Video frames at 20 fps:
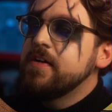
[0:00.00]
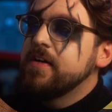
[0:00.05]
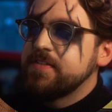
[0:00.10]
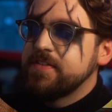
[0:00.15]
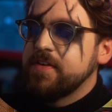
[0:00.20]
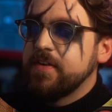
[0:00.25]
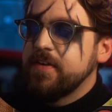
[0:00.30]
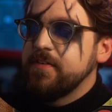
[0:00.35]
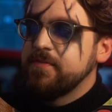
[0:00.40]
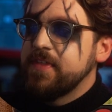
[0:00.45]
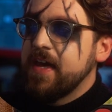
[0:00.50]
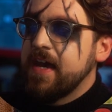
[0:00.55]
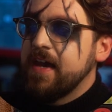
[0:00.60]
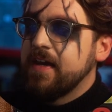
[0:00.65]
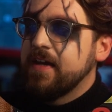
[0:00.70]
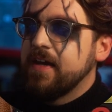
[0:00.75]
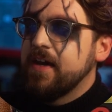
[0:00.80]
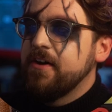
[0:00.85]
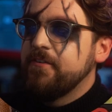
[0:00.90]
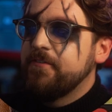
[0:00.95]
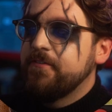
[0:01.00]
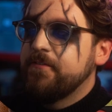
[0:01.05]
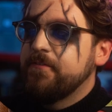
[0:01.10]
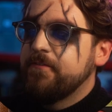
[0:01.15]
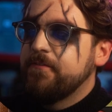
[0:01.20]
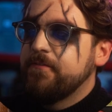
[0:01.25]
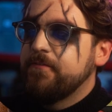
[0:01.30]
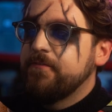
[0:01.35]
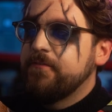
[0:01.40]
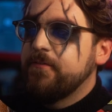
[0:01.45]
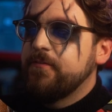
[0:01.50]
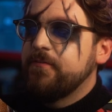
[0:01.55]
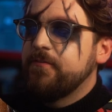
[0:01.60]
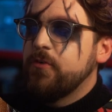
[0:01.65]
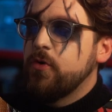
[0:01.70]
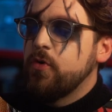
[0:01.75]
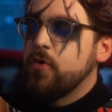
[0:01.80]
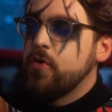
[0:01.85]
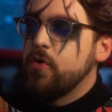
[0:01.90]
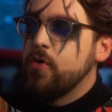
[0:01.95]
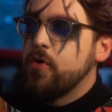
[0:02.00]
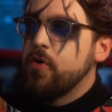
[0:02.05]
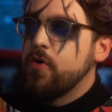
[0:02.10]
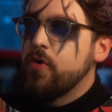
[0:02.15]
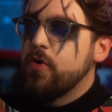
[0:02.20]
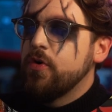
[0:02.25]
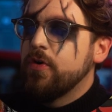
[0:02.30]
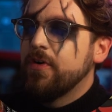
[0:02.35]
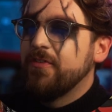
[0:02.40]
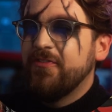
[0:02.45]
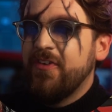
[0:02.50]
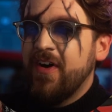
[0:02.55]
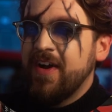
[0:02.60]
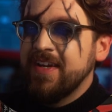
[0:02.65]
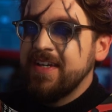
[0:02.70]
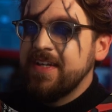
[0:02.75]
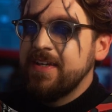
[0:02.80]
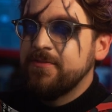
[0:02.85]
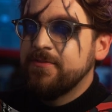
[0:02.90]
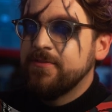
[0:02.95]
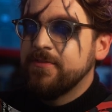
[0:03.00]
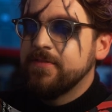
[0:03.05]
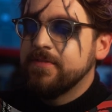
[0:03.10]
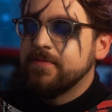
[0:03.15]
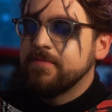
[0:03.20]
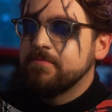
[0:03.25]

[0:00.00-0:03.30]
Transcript: So I'll give that a 4. A 5?